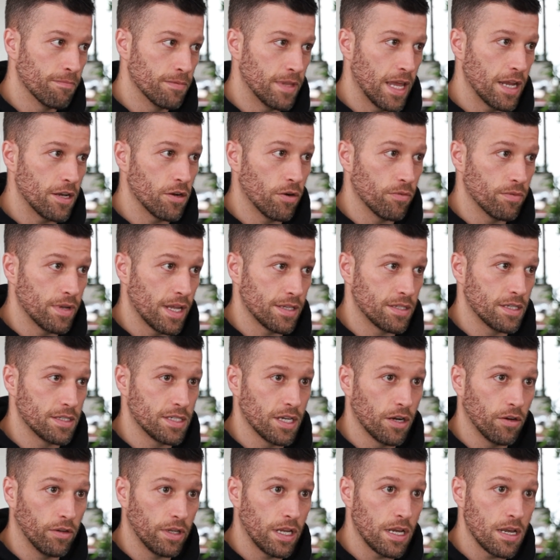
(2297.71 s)
They don't
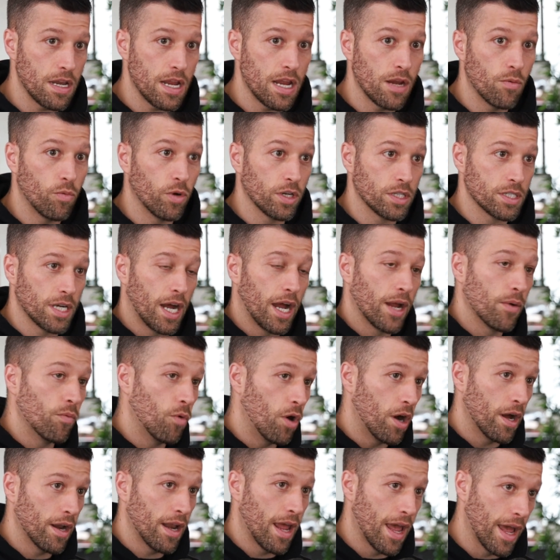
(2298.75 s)
necessarily need what
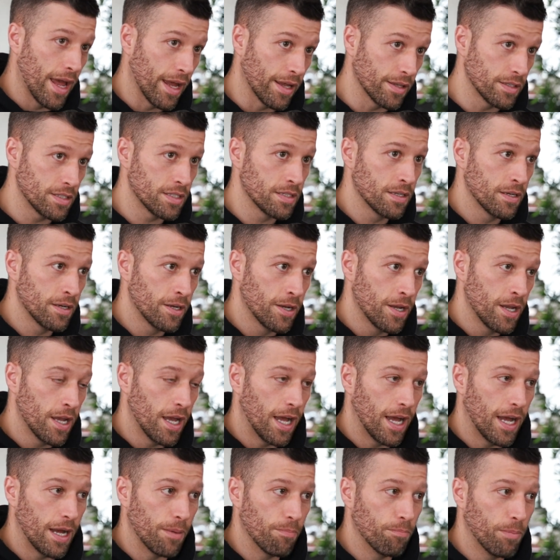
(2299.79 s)
Taiwan has,
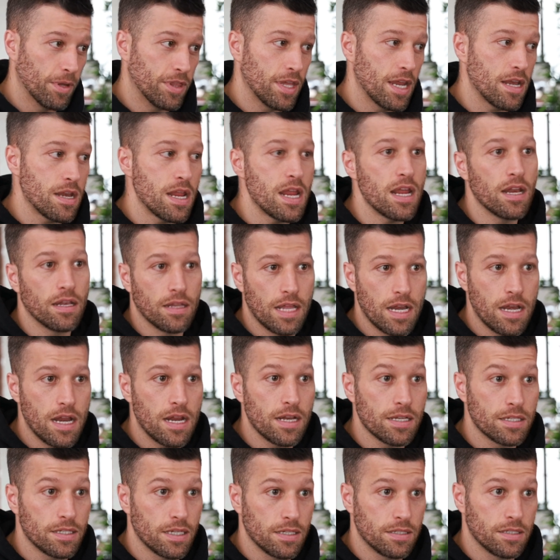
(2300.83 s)
but they
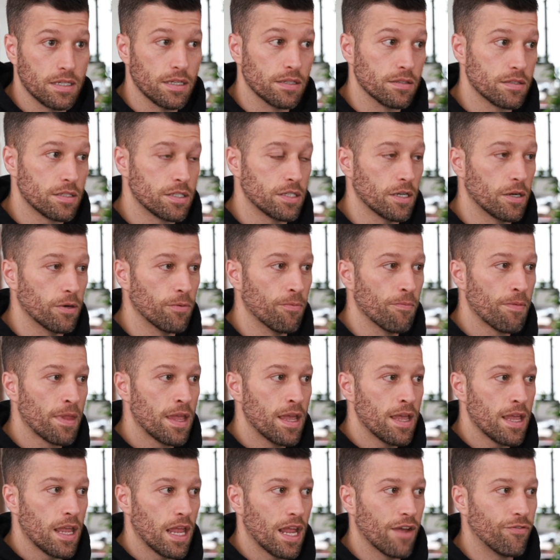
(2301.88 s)
need assistance. So
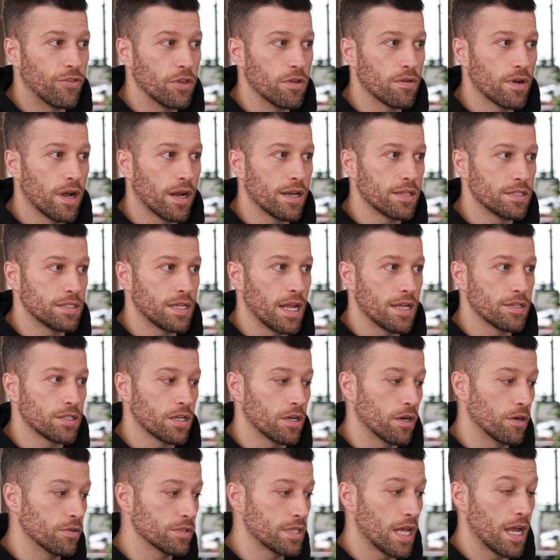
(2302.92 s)
if the United States
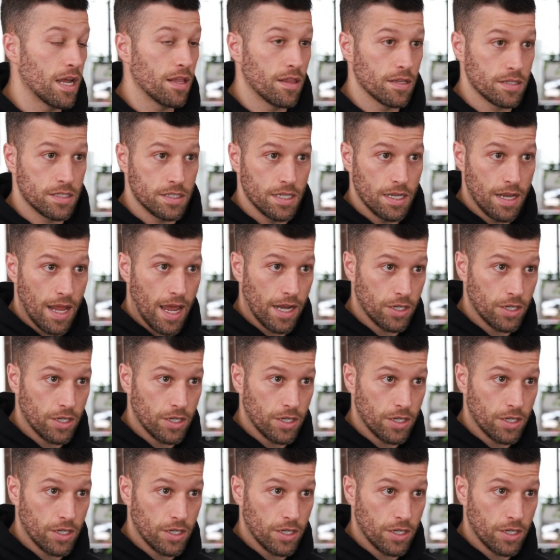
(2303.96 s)
goes, hey, this is